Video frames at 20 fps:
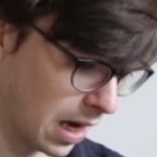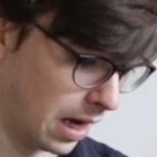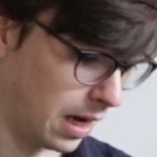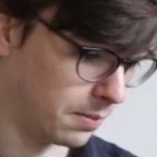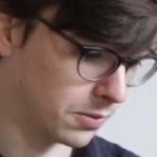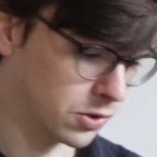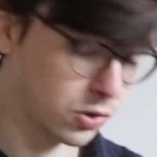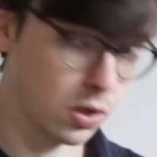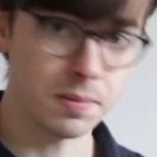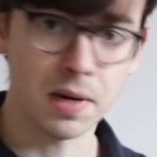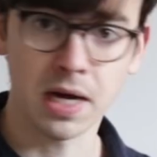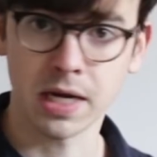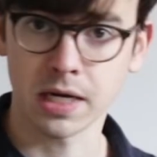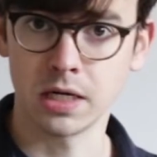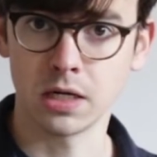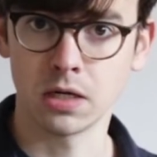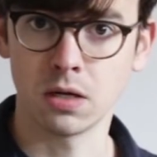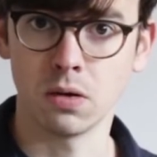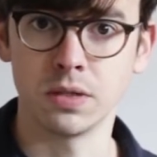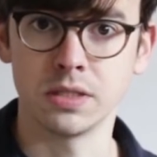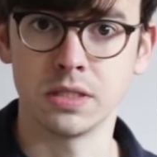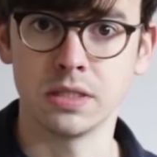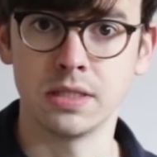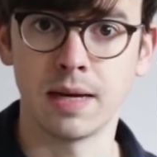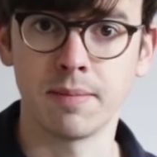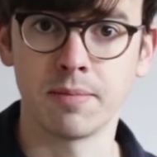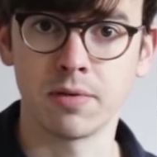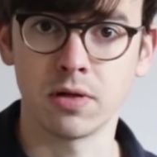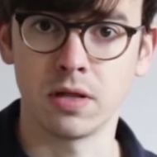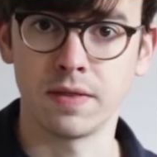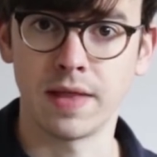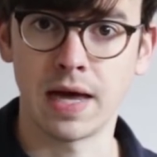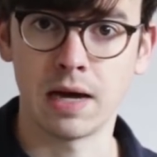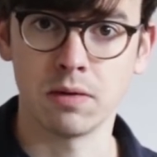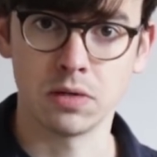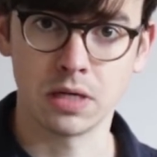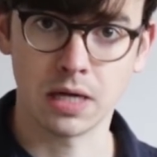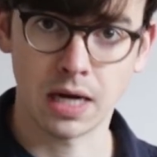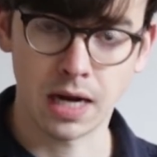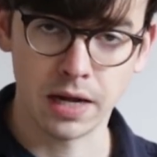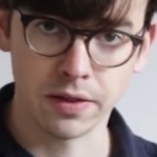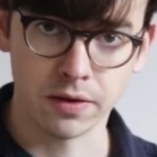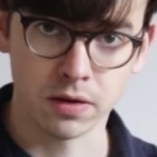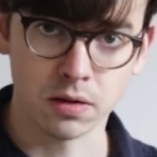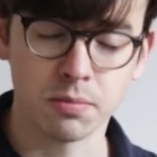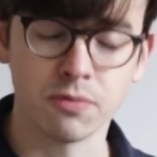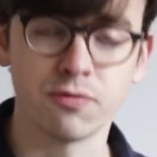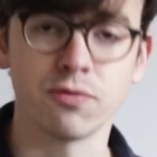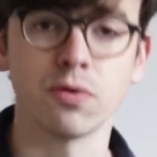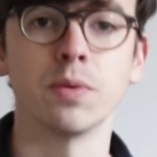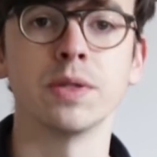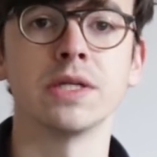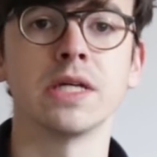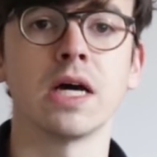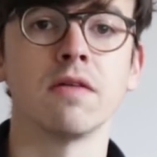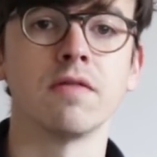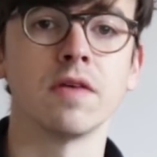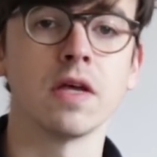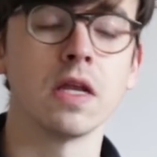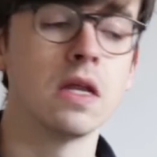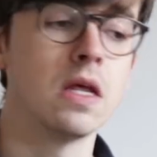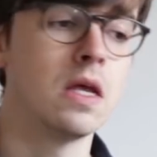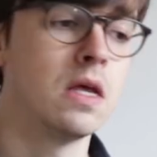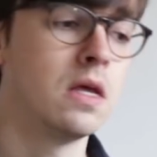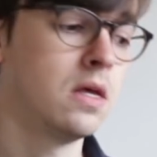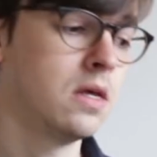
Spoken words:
So I'm not going to go into depth on that one either before we dive in.